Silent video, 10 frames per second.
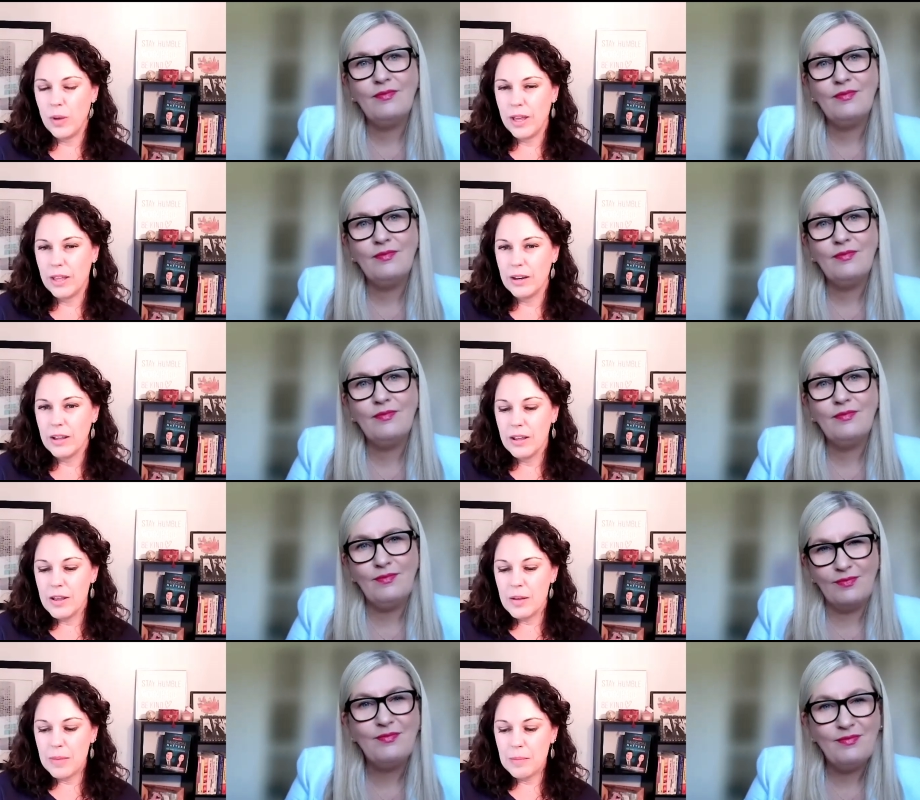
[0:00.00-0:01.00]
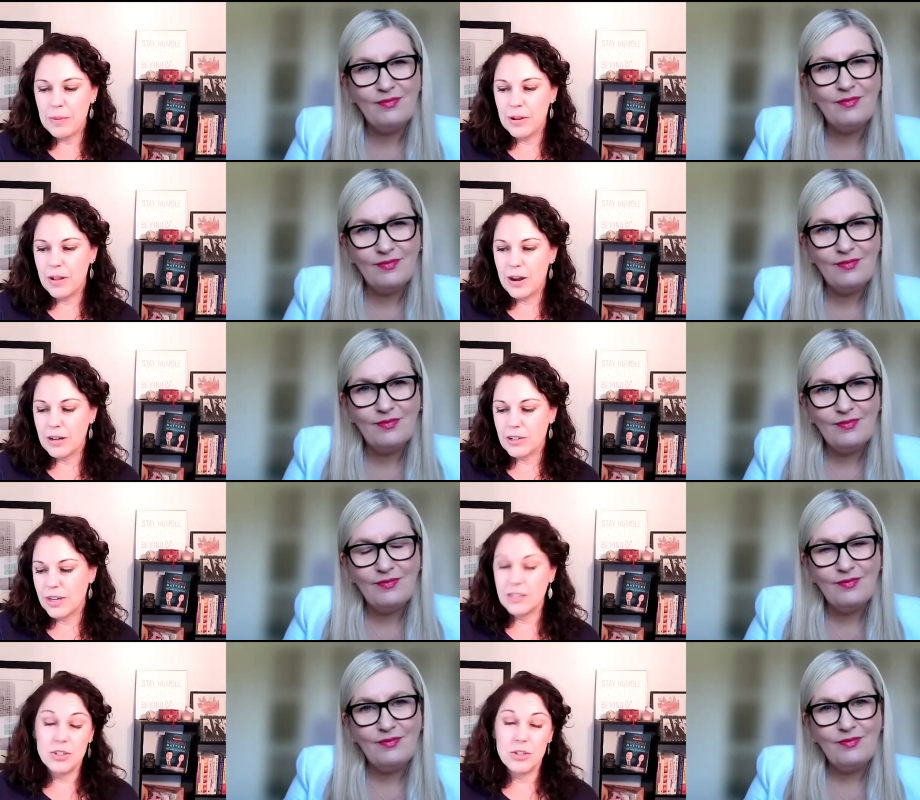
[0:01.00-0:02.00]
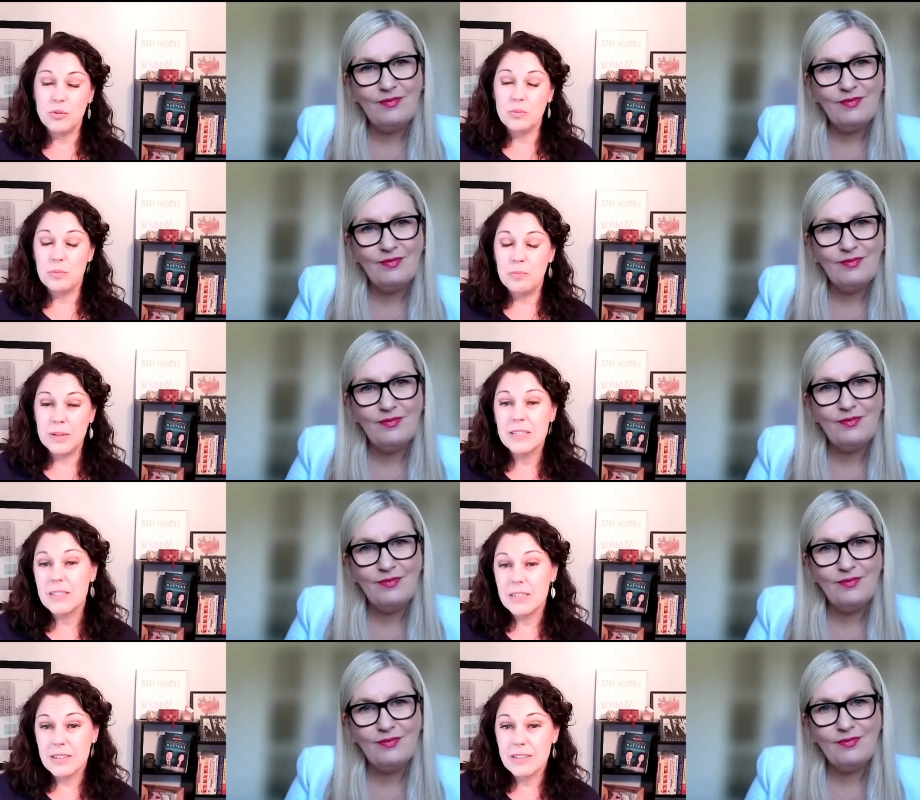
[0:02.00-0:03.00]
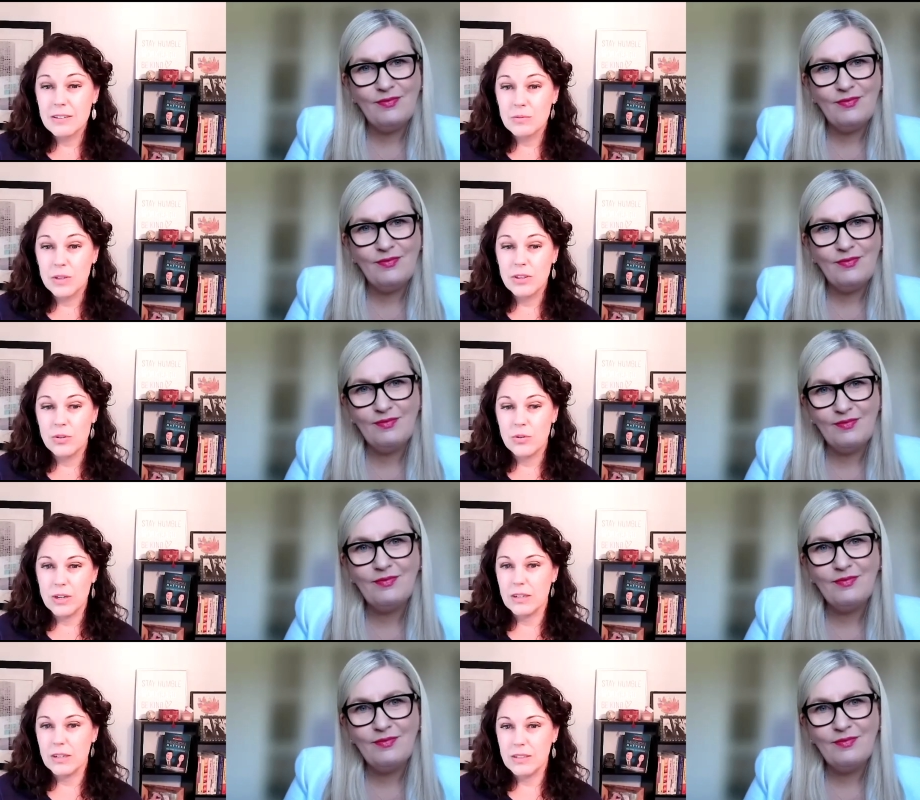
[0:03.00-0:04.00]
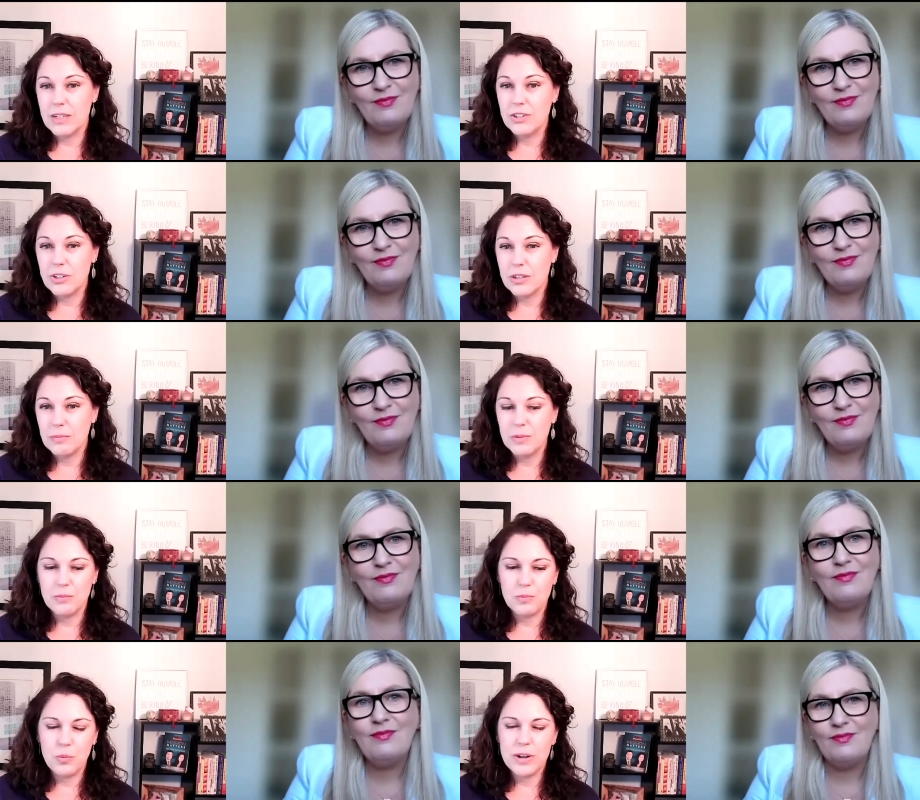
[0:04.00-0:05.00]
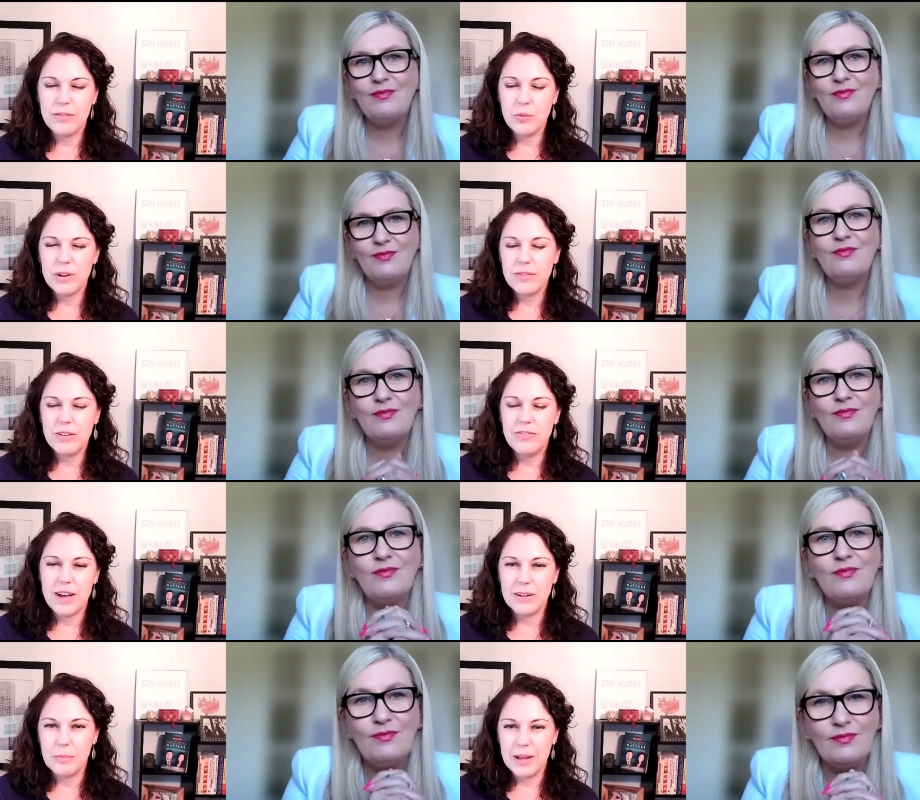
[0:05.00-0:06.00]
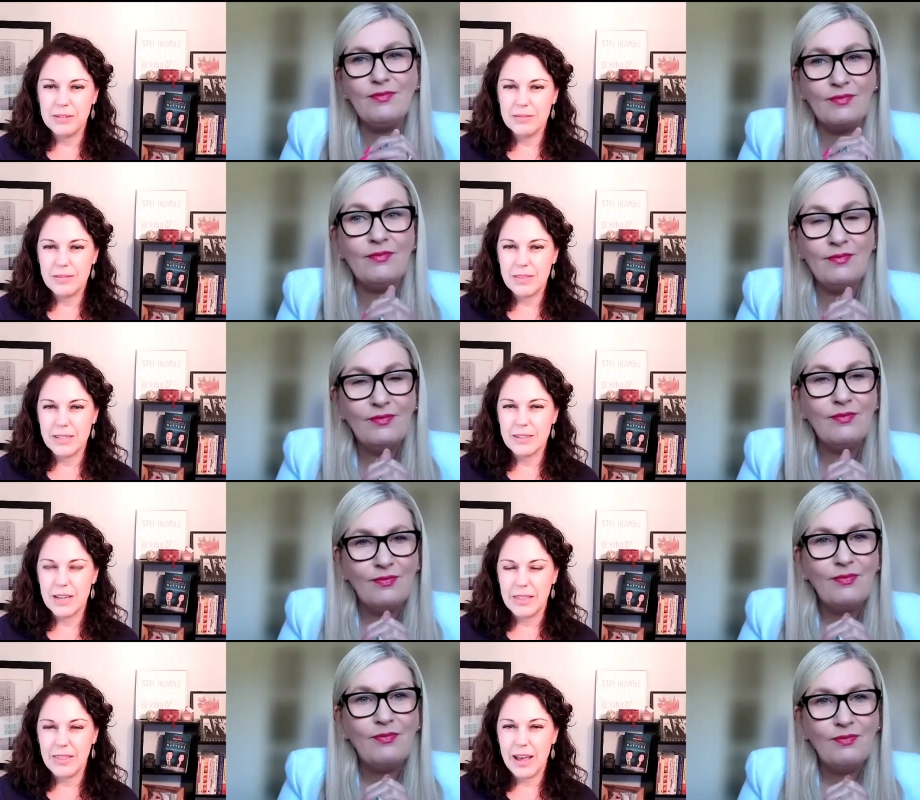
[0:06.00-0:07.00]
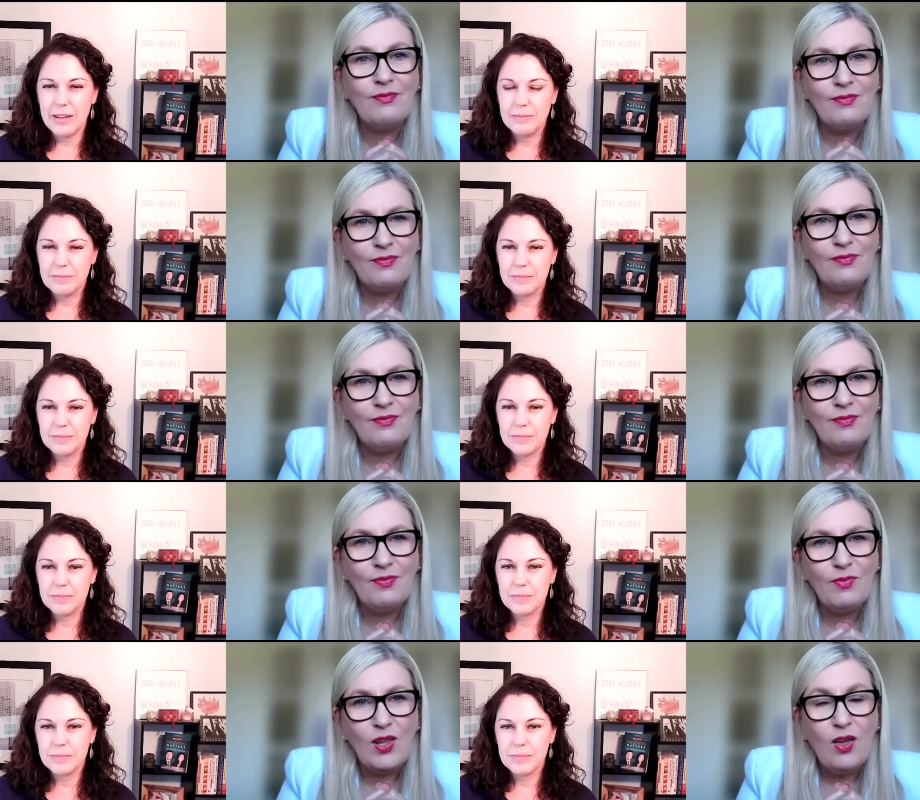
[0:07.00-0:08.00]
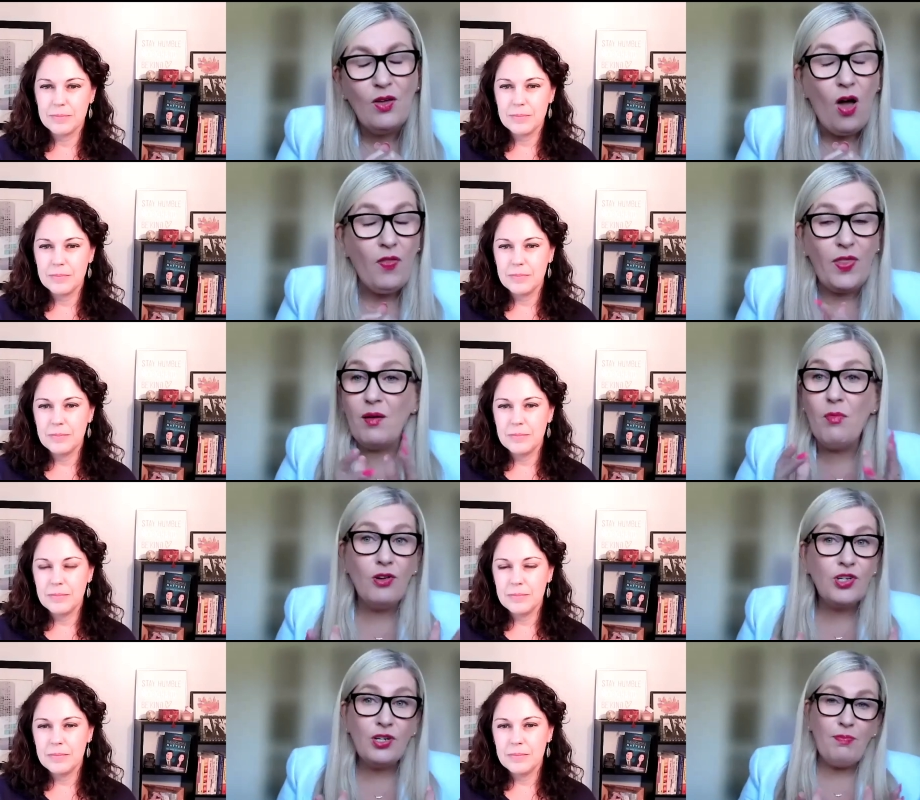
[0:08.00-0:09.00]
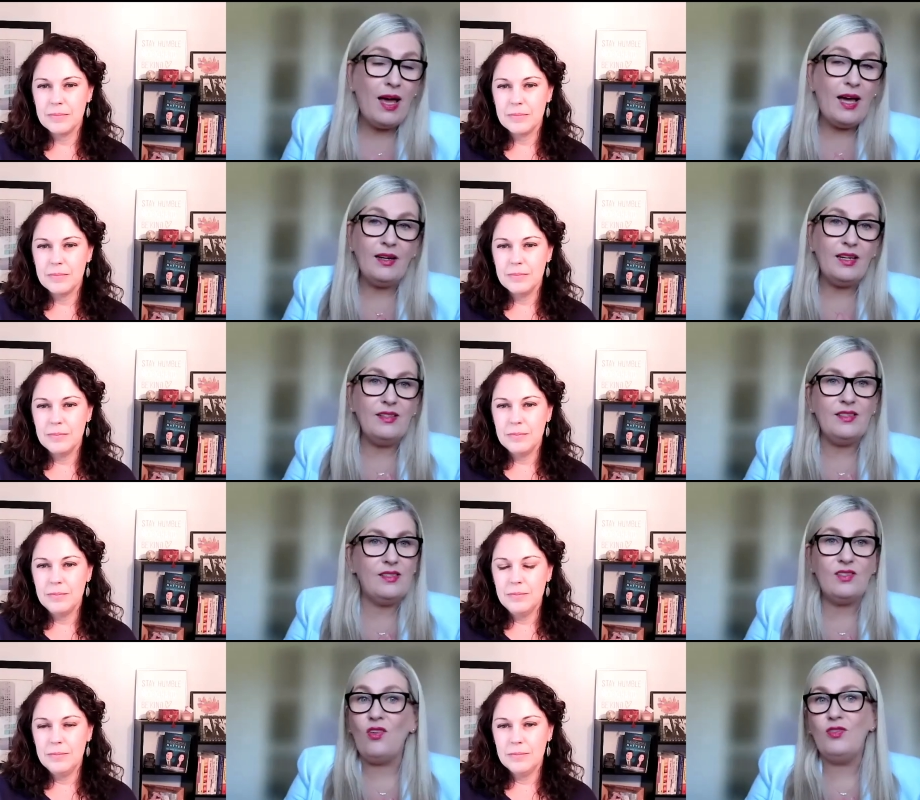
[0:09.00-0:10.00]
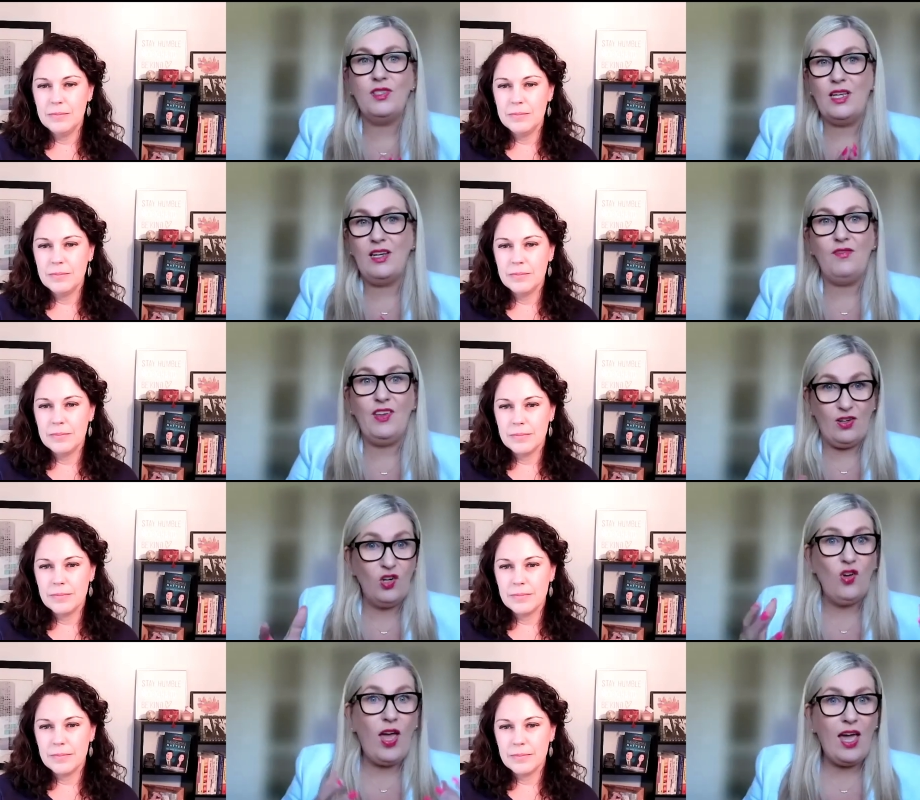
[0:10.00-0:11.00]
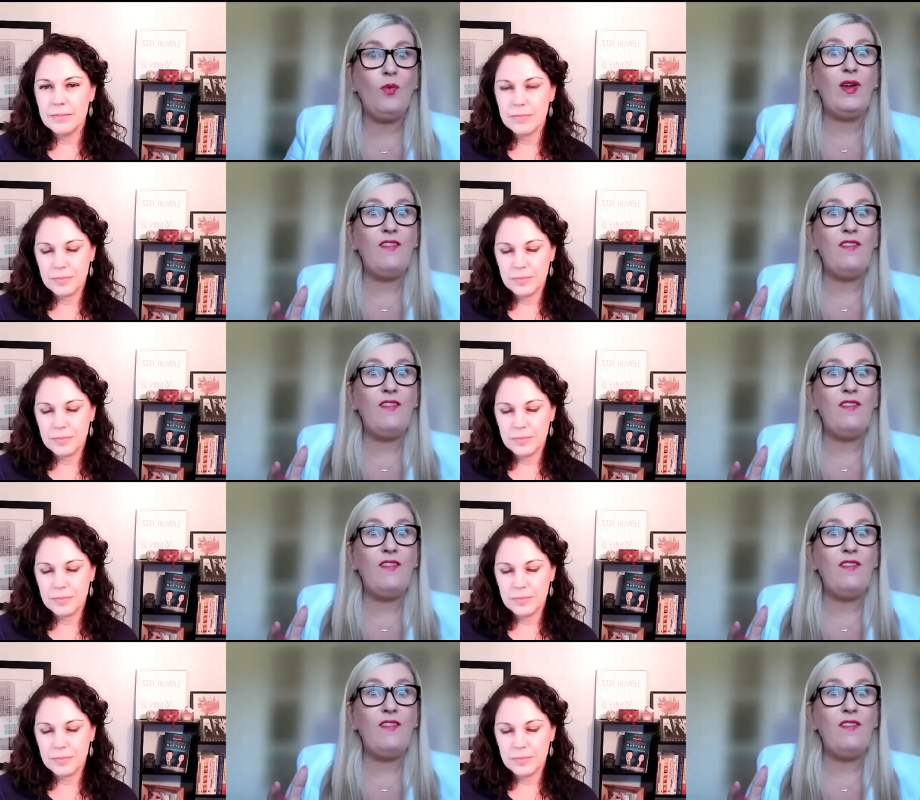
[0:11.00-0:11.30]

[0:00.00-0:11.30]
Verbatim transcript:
Speaker 1: when people are trying to do business with your organization. I mean, what have, what have you
Speaker 2: found about mm. things like that? The emotion part is so significant, you know, how we